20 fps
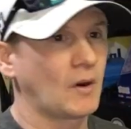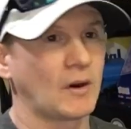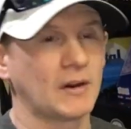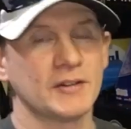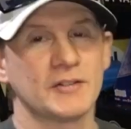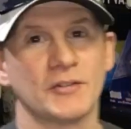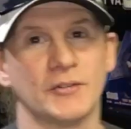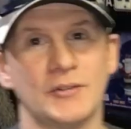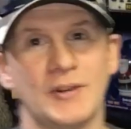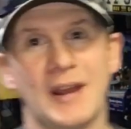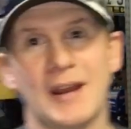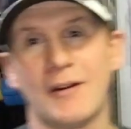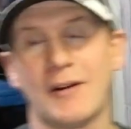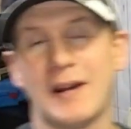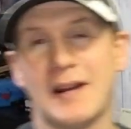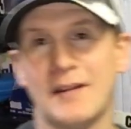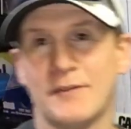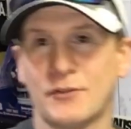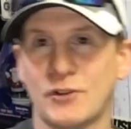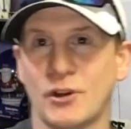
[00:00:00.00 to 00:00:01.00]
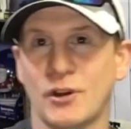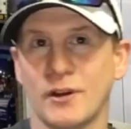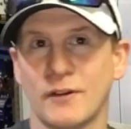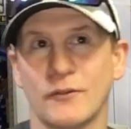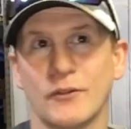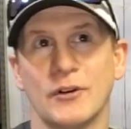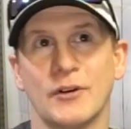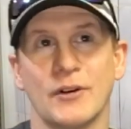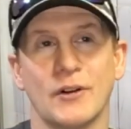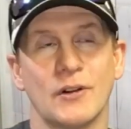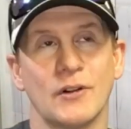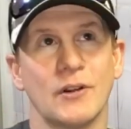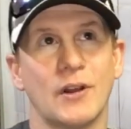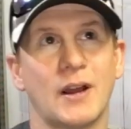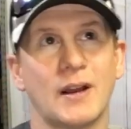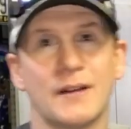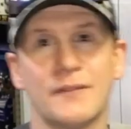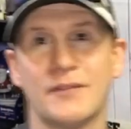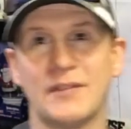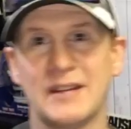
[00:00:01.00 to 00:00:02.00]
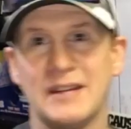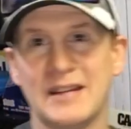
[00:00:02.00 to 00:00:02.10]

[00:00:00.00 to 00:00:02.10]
right, so now I have covered a lot of the